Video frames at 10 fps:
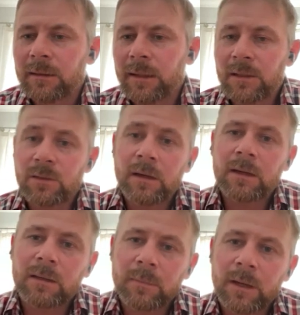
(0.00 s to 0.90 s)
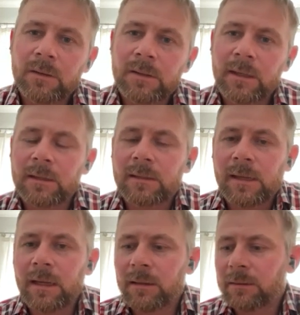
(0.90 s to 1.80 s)
they'd struggle the most under
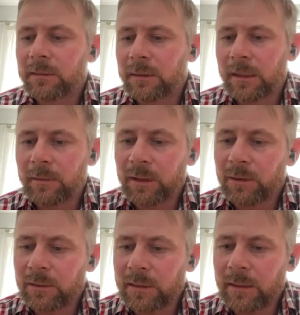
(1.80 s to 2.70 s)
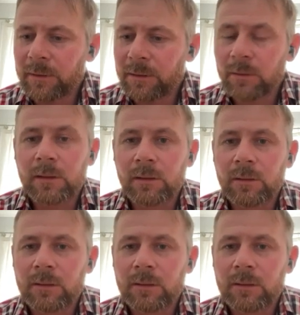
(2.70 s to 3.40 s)
saddle because they were sort of